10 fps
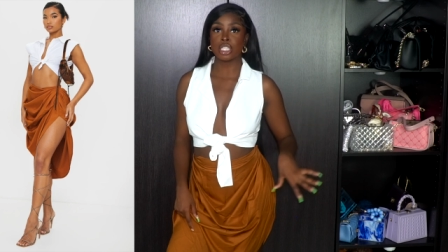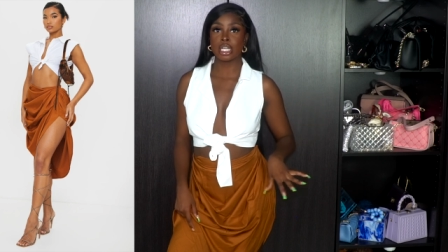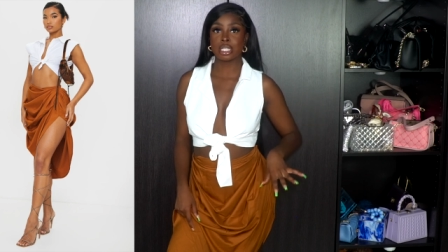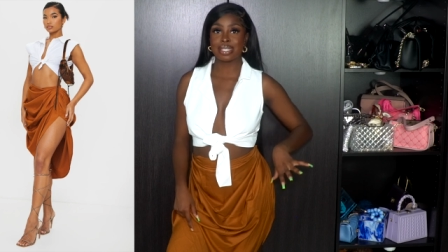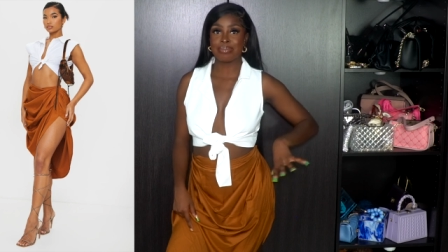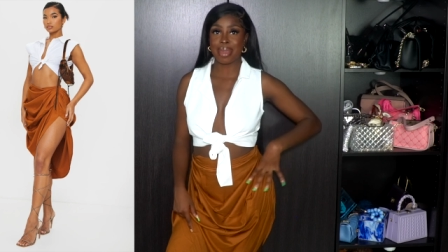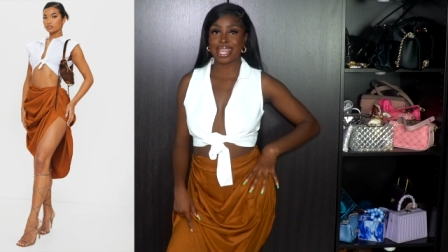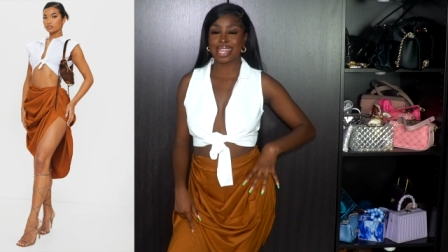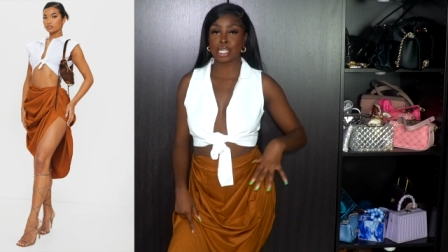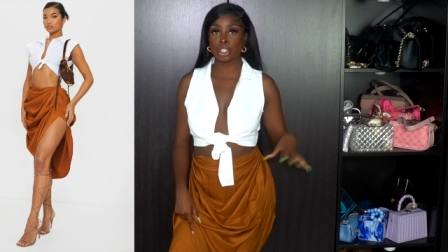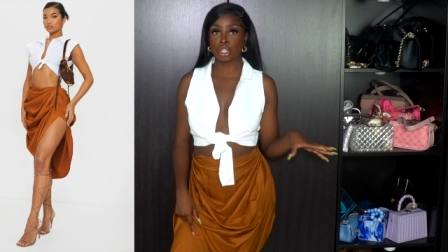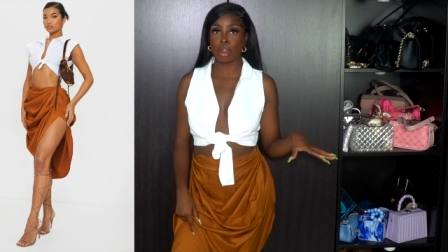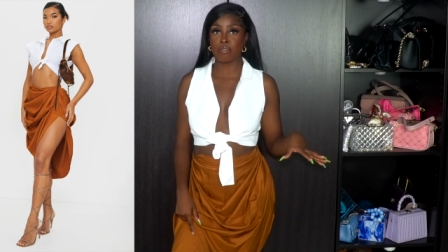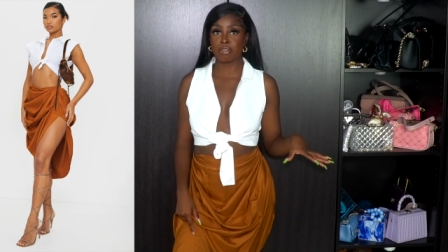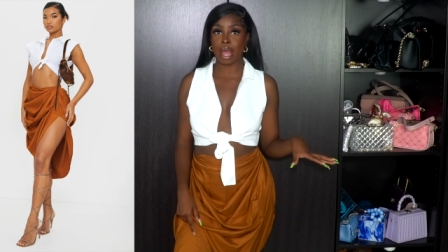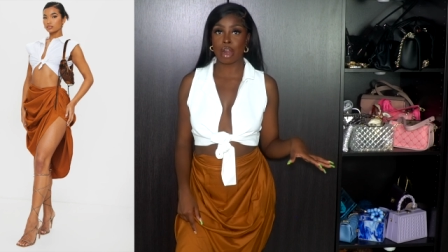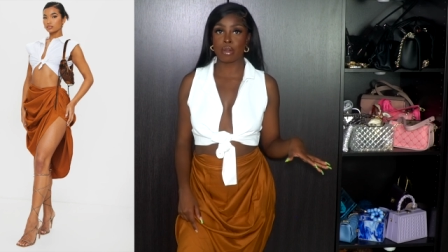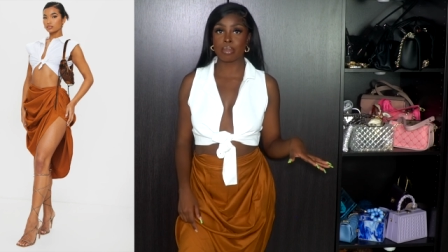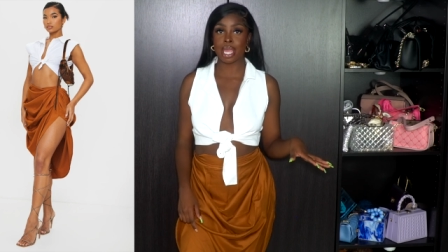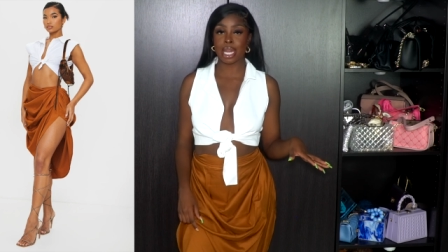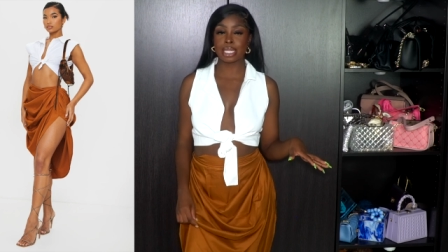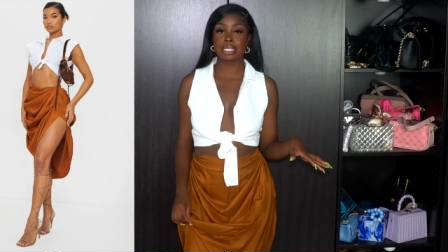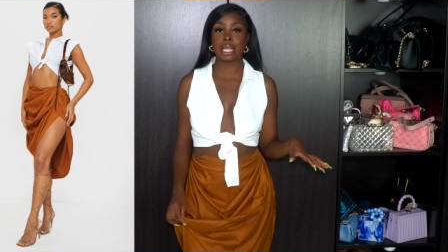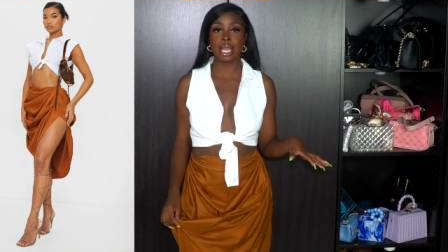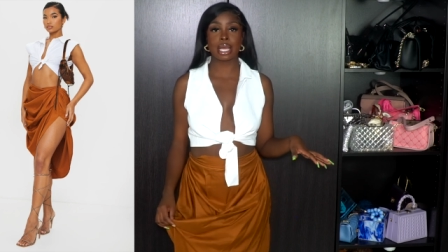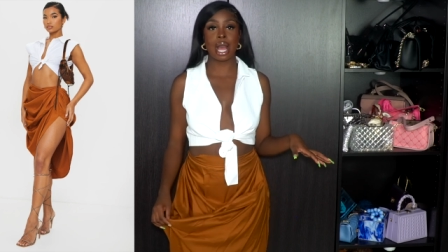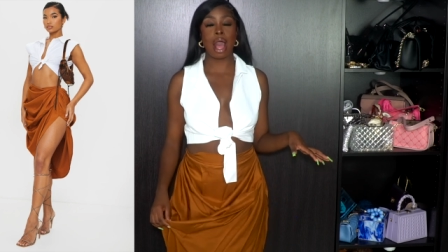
just to make this skirt flatter me. And it's like a